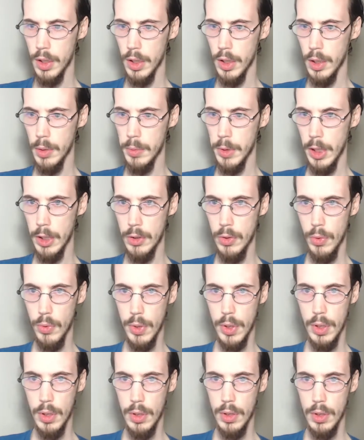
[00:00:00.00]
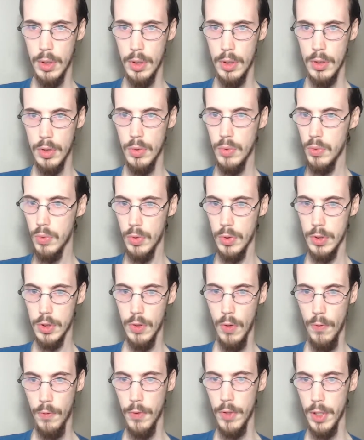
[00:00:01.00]
Comes at Jolene.
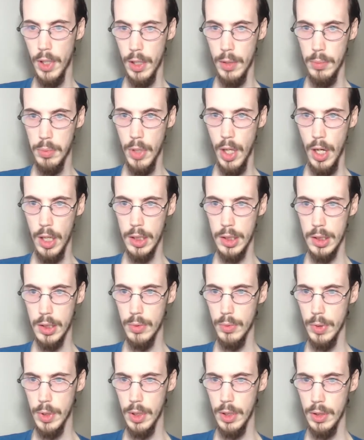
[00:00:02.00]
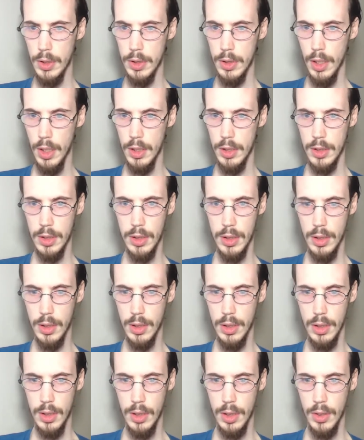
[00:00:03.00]
Stone free like blocks 3 shots.
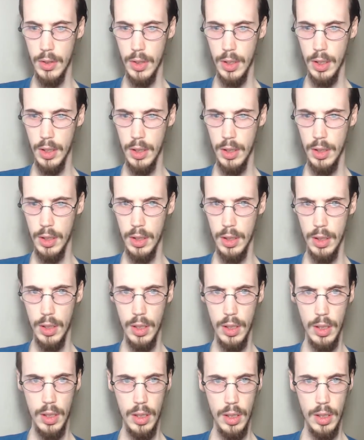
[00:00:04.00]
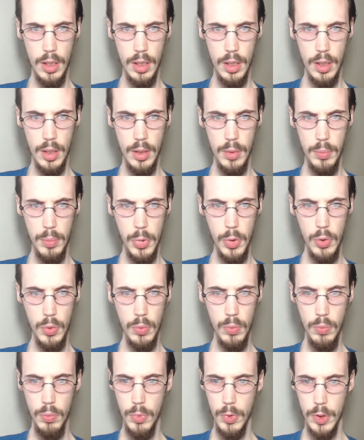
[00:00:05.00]
Okay.
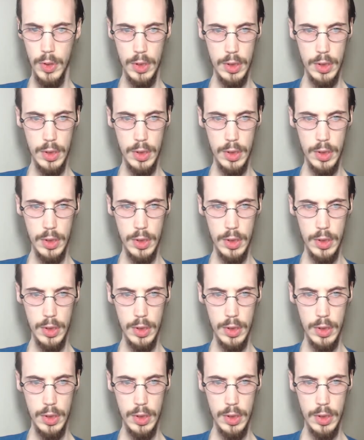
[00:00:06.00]
Boom.